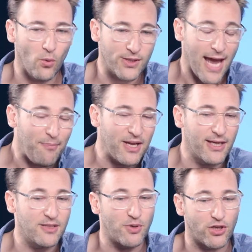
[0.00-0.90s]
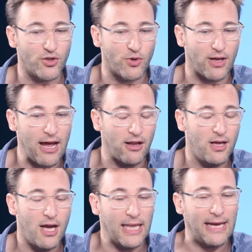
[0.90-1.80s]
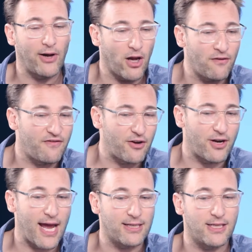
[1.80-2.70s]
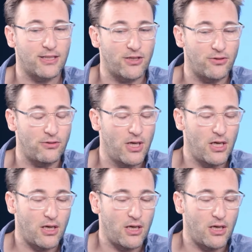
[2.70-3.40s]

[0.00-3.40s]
What's happening is because we're allowing unfettered access to